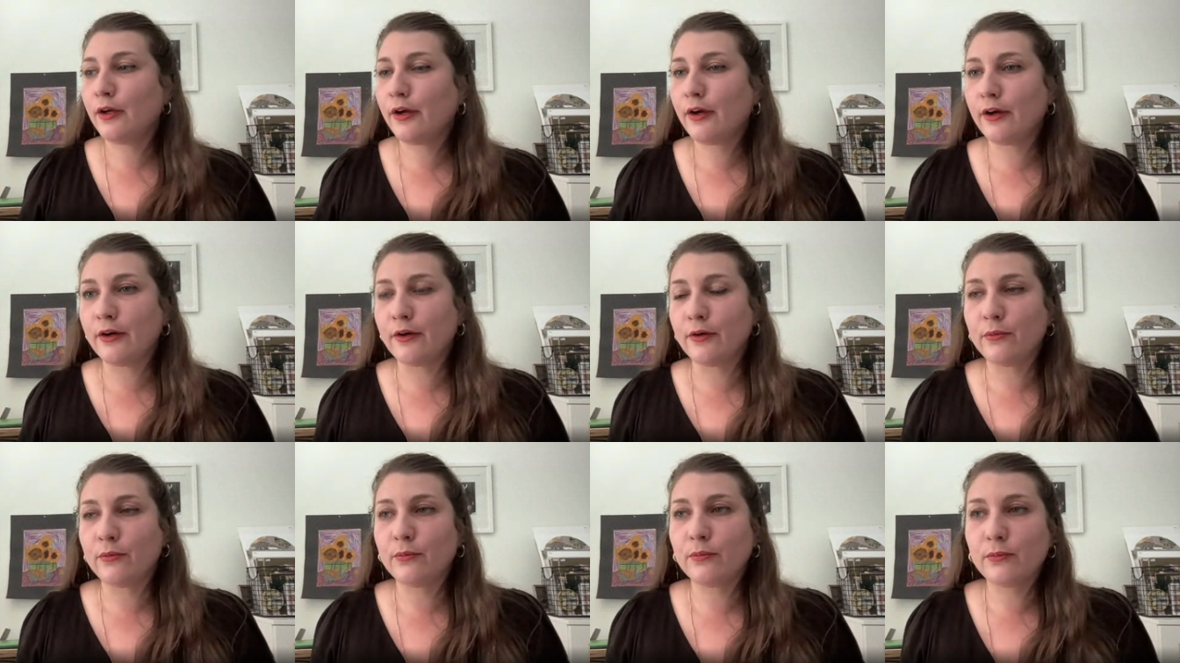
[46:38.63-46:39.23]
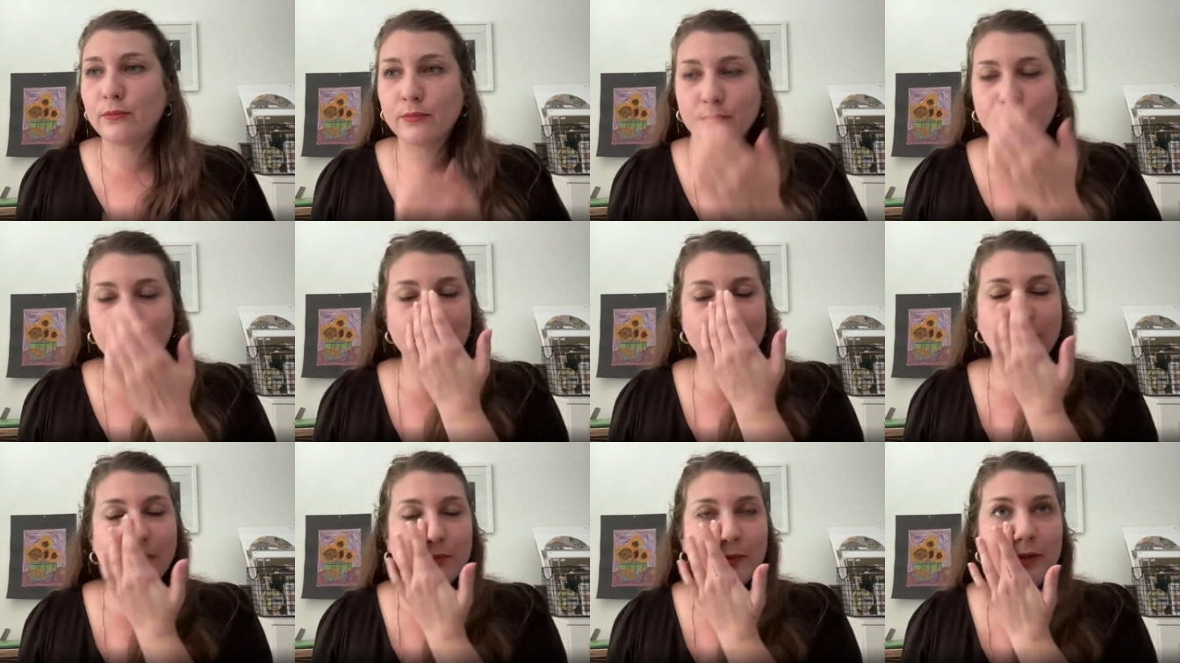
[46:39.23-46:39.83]
um
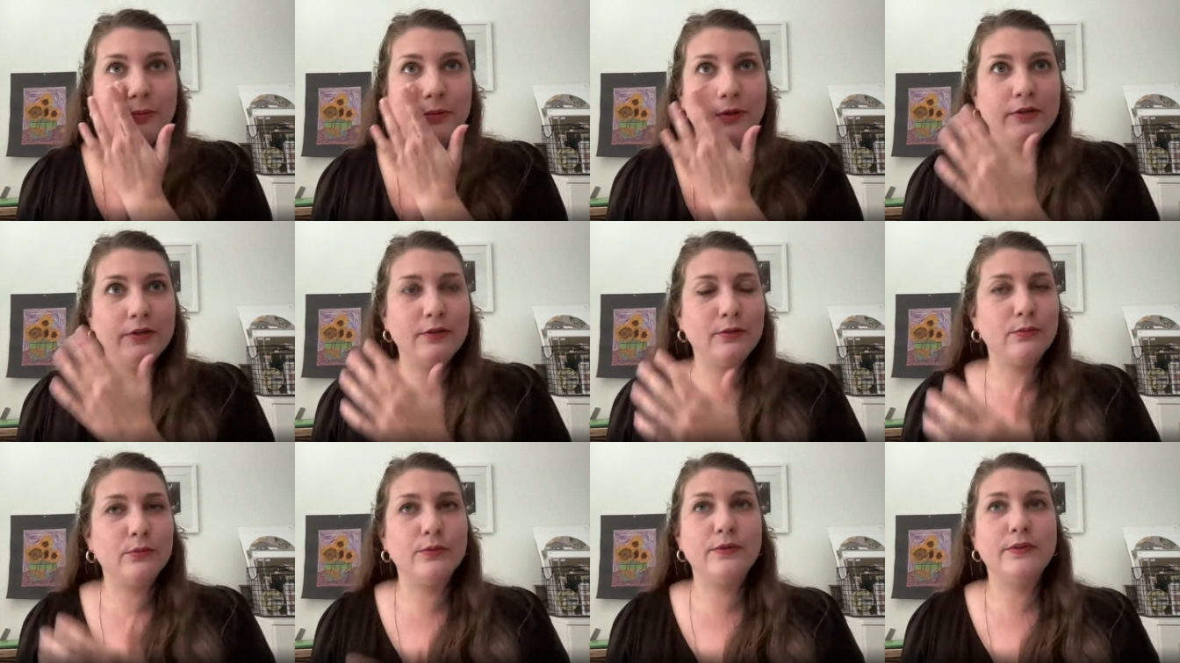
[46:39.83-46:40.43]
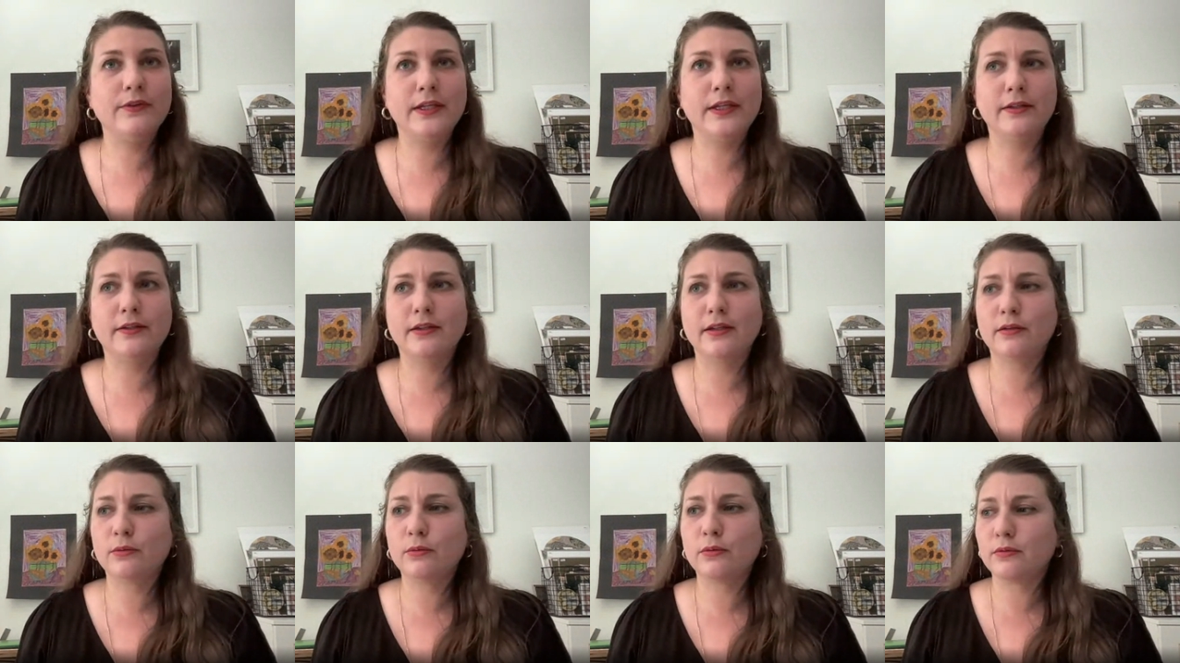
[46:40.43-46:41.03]
my partner will say
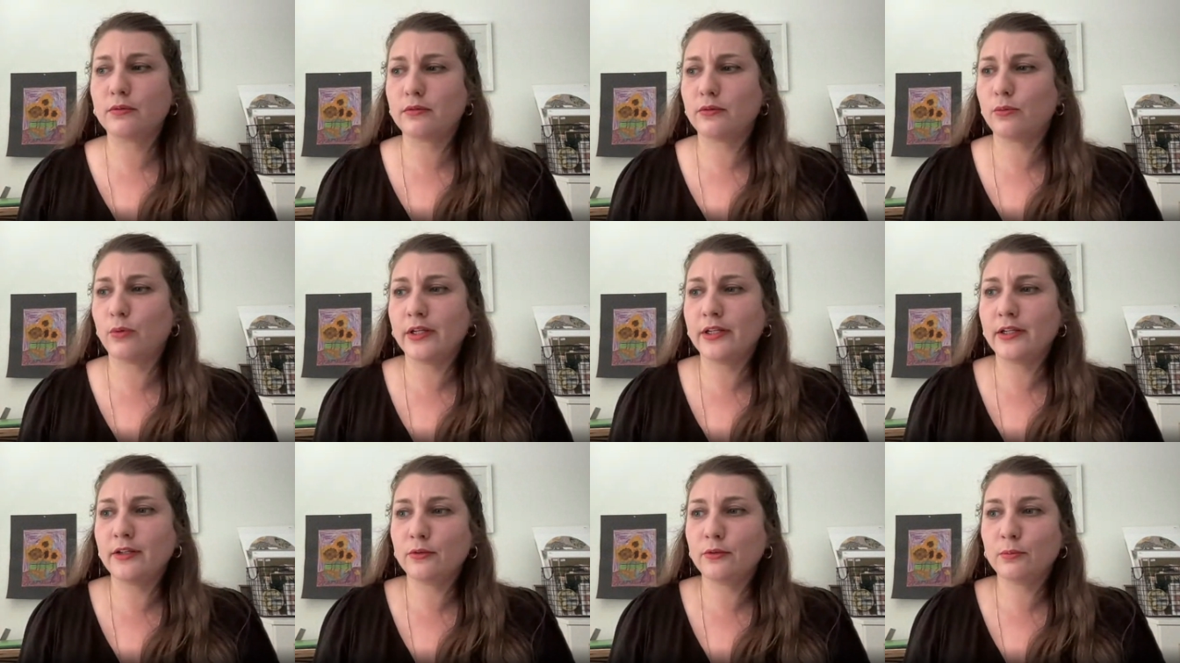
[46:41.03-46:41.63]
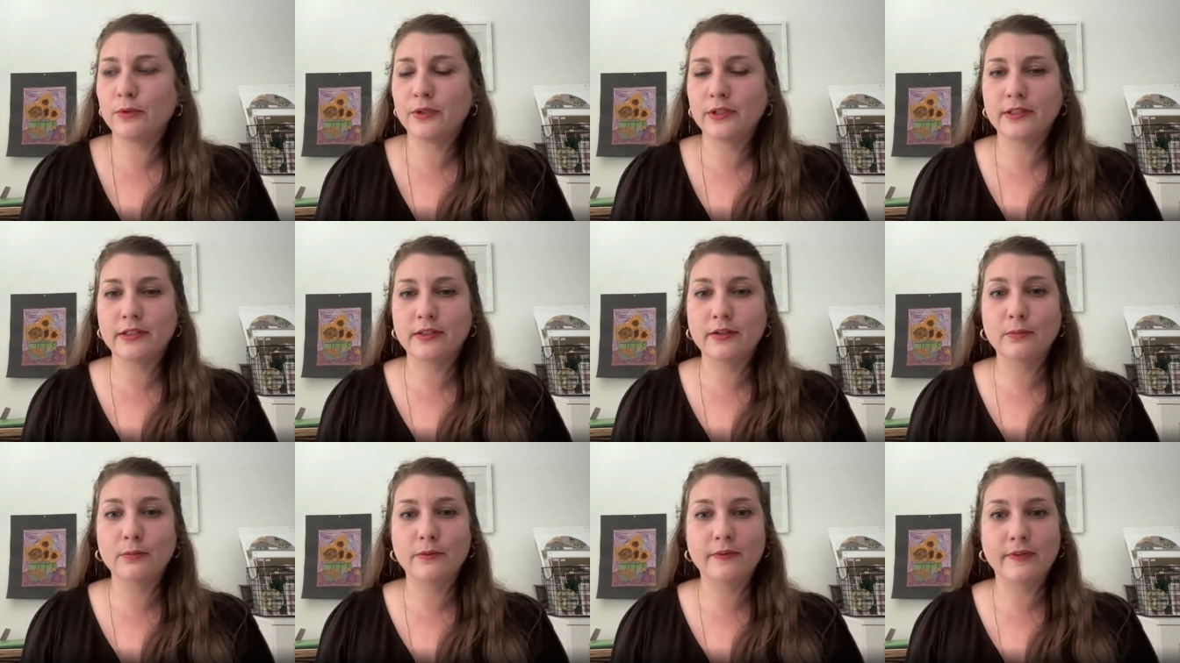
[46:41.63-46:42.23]
like well why did you bring that
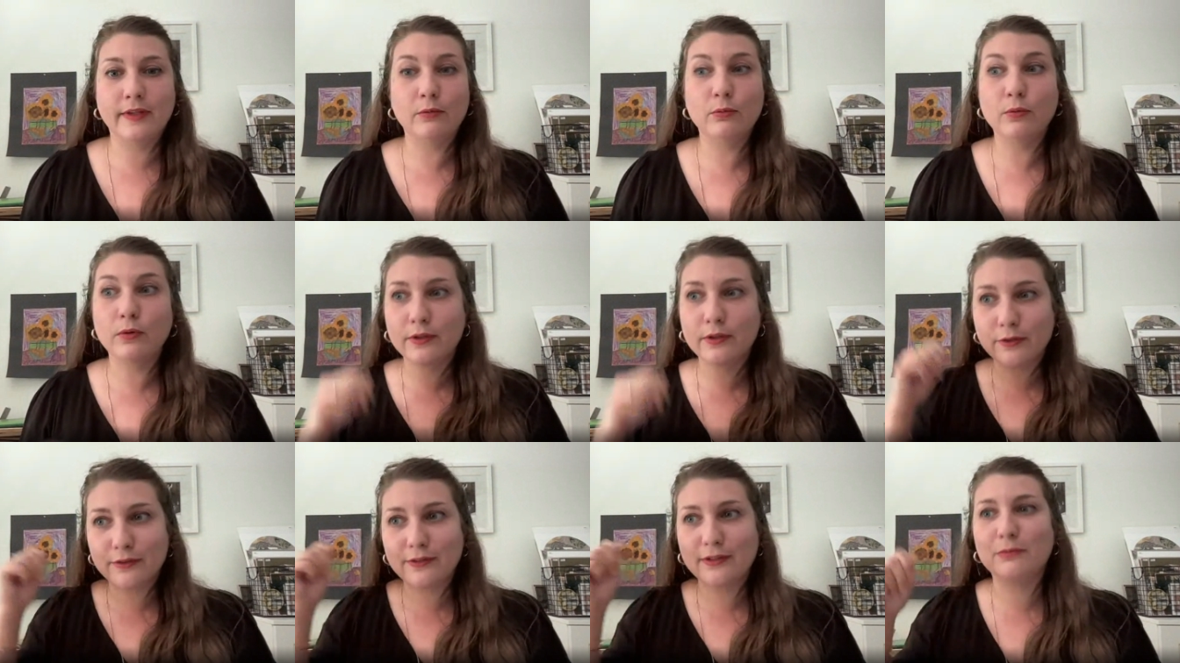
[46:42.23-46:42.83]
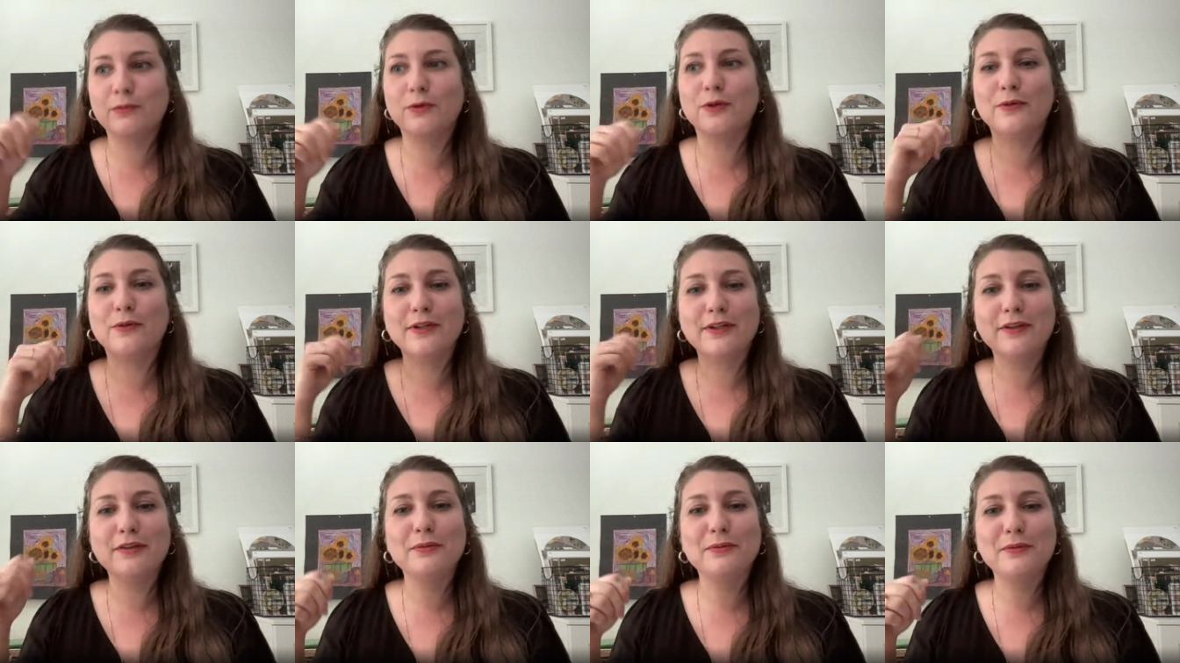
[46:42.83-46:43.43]
up it's like well because i'm
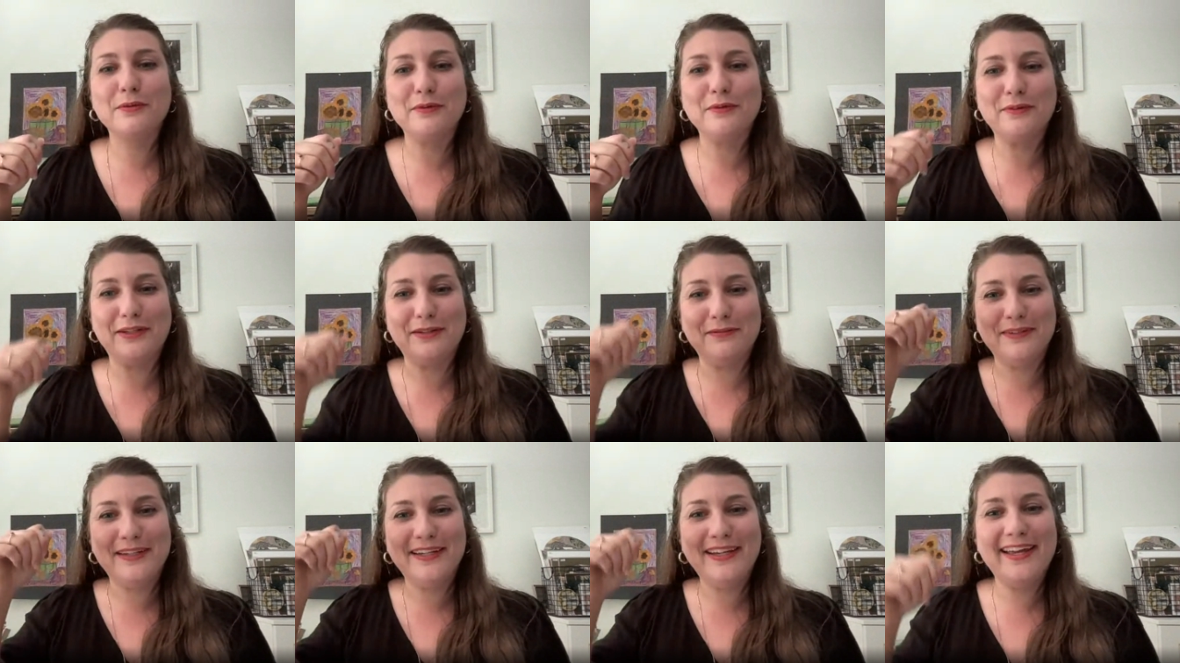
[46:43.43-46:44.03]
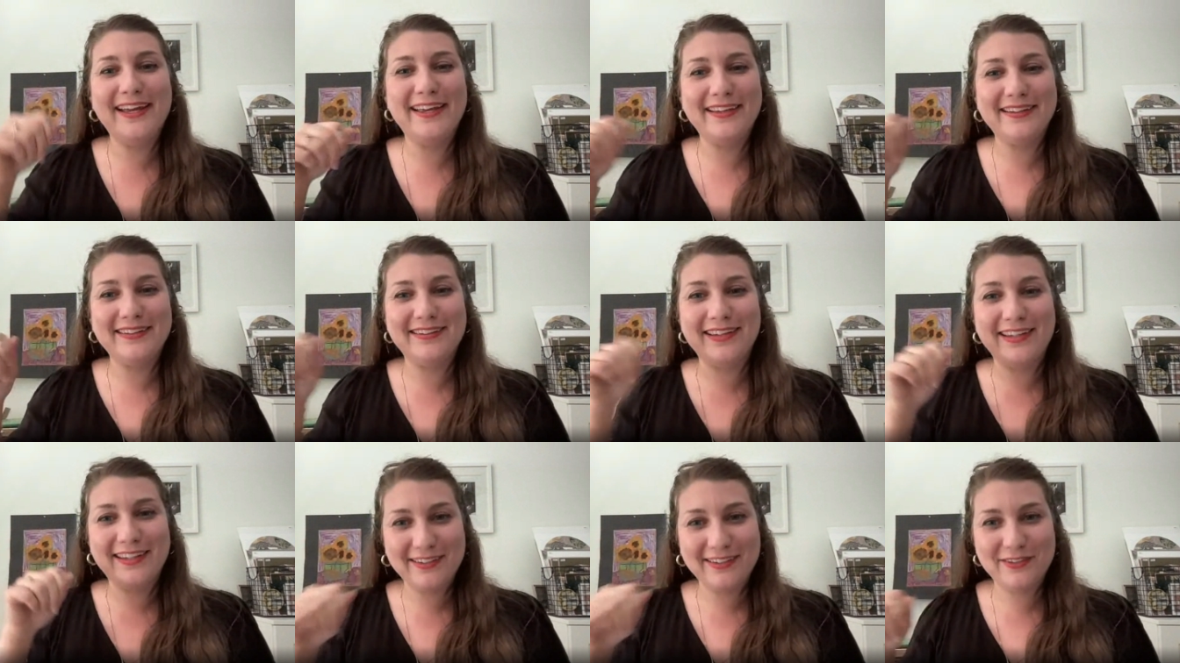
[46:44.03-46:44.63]
going through in my head
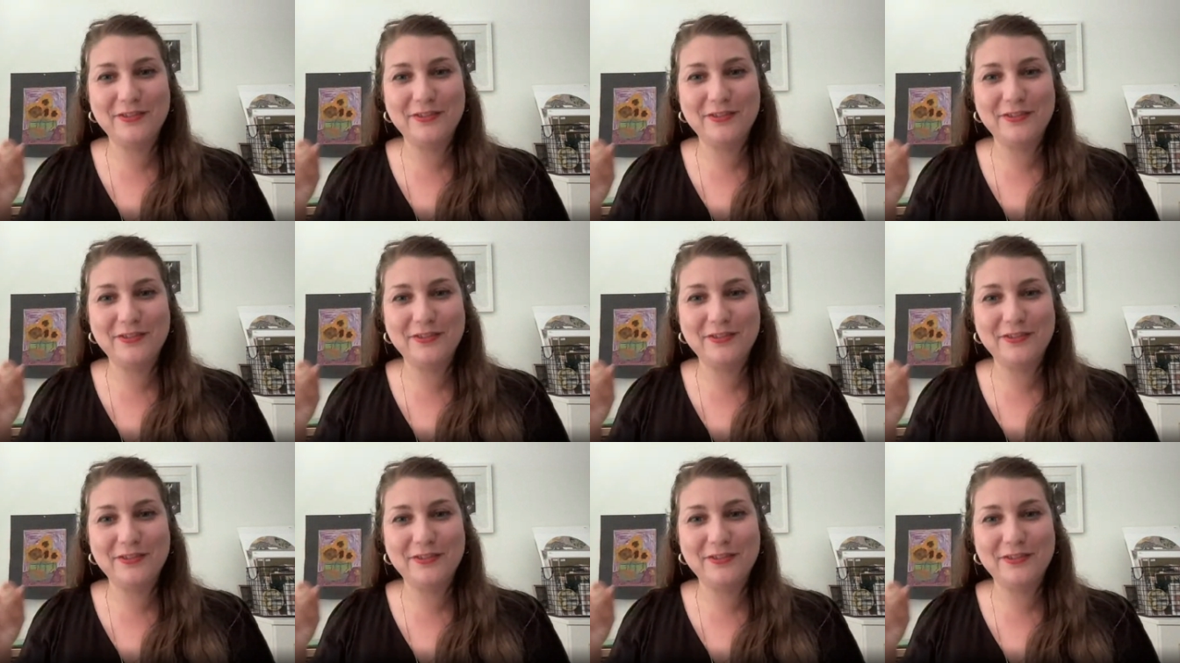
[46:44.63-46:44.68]
like